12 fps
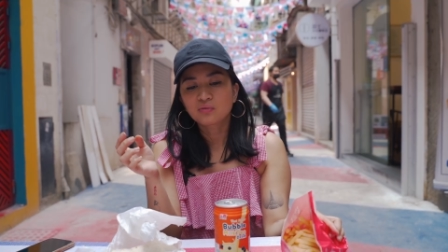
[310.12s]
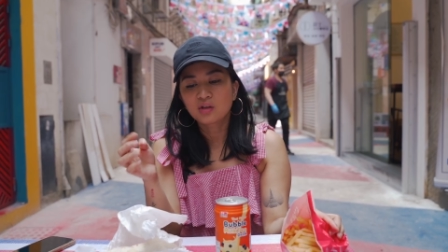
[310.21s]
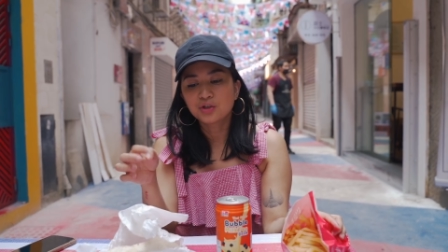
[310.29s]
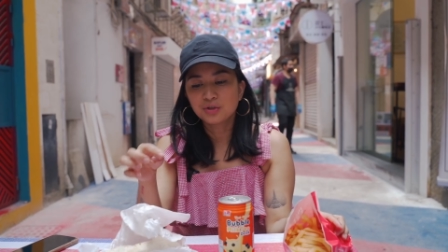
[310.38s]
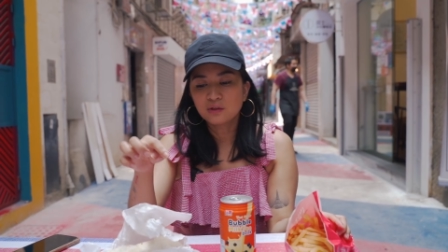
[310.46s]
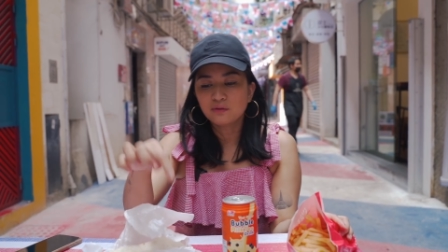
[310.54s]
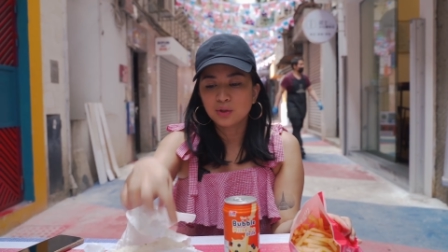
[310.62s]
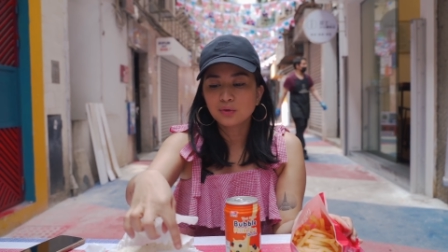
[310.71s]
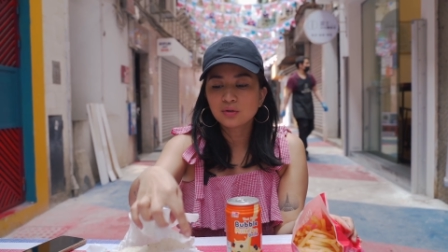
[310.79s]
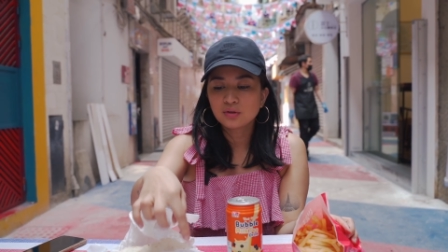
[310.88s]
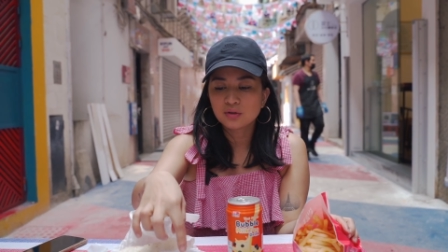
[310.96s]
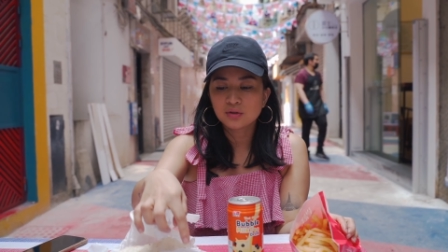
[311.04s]
I should have
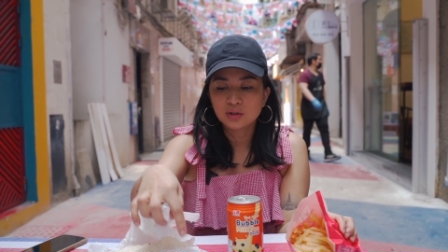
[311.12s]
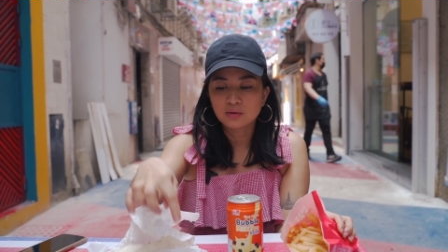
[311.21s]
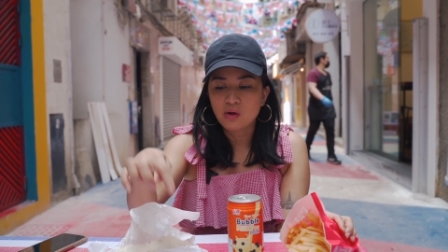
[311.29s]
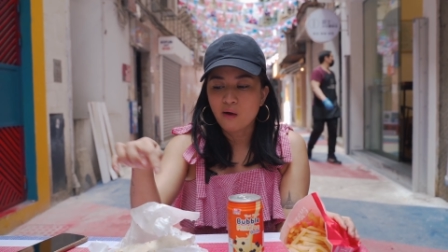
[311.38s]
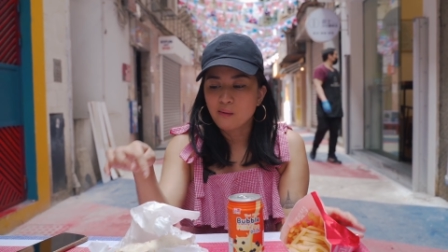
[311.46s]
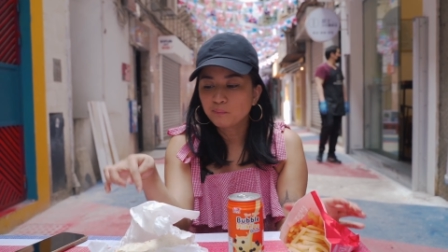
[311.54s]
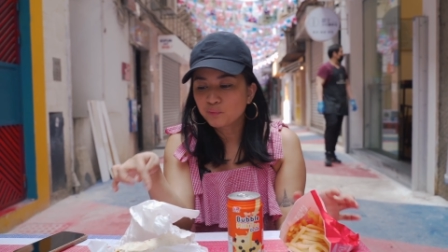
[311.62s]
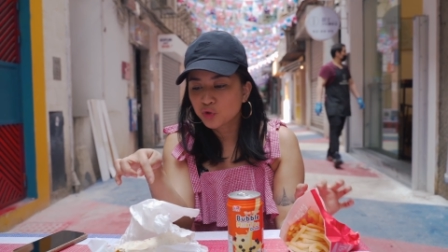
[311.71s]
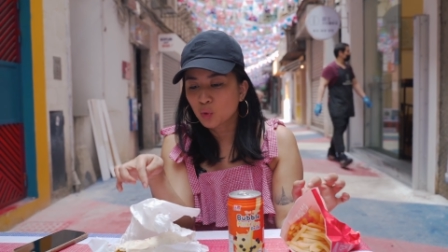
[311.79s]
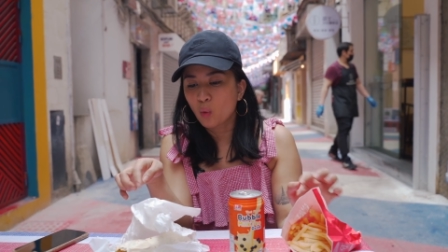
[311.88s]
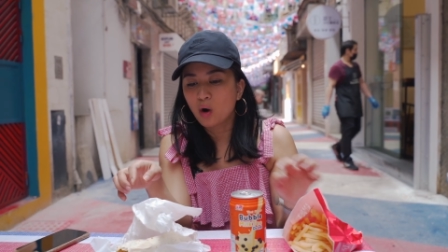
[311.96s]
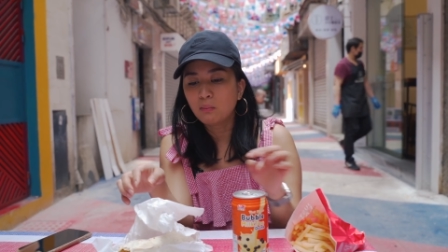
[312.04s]
used this in the
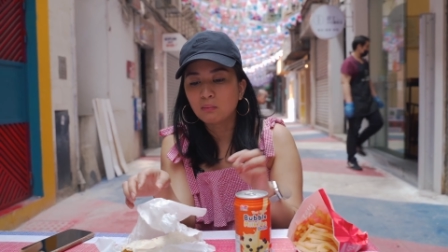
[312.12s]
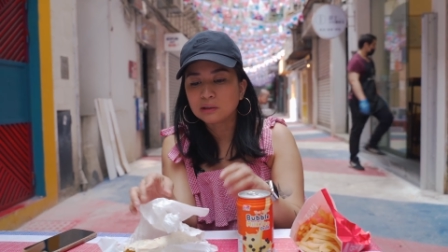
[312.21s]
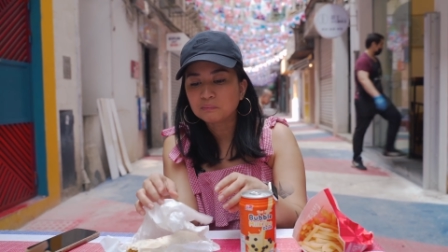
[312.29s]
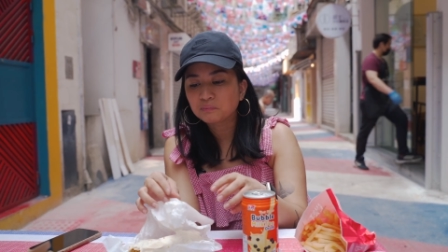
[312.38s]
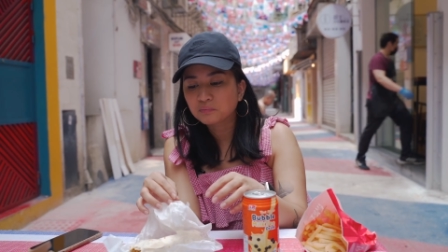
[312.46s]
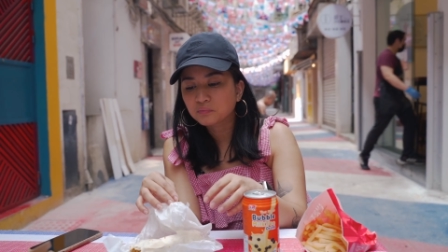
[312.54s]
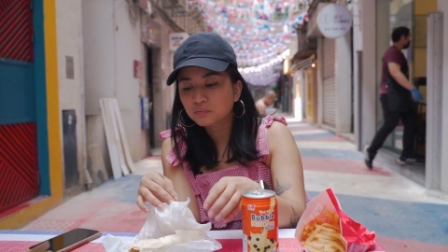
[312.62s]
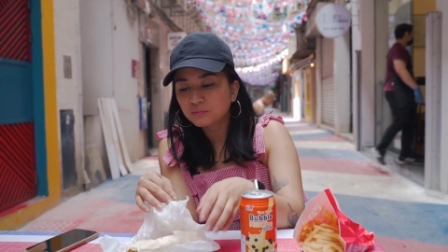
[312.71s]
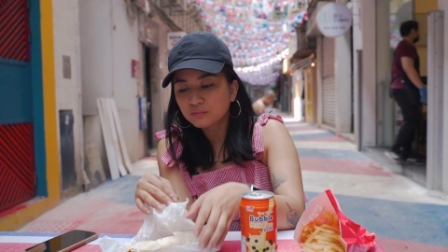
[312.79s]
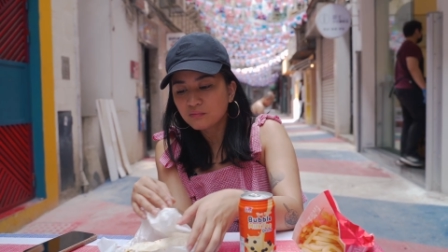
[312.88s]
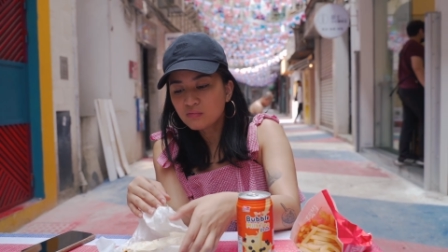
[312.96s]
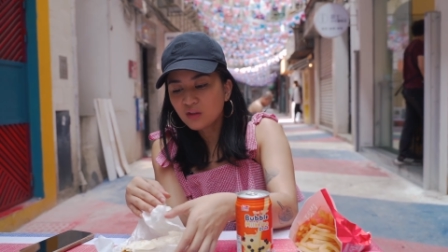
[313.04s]
shawarma
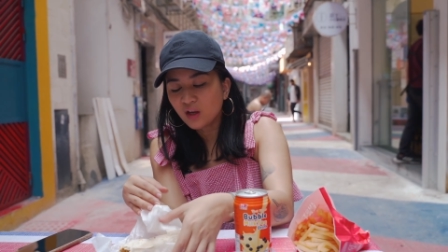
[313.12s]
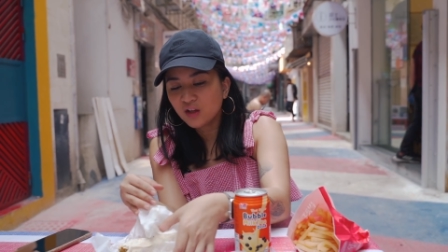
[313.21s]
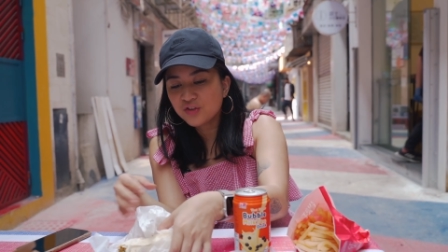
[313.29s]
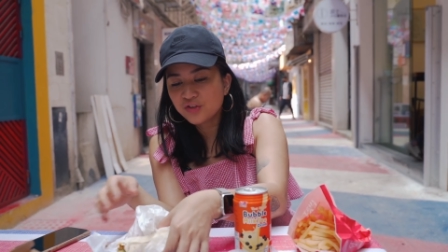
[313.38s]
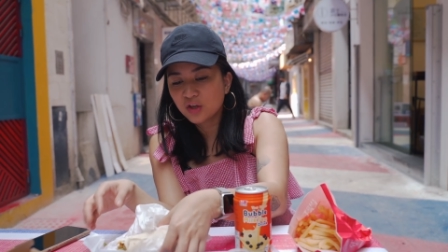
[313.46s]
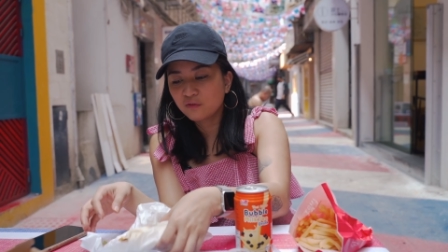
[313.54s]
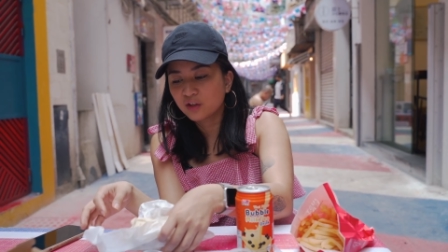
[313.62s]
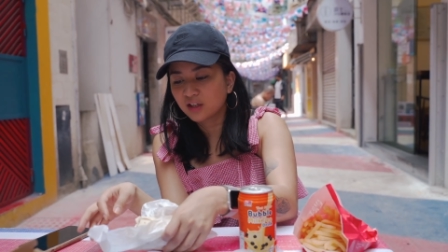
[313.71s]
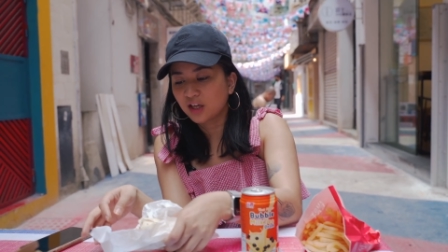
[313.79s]
instead of the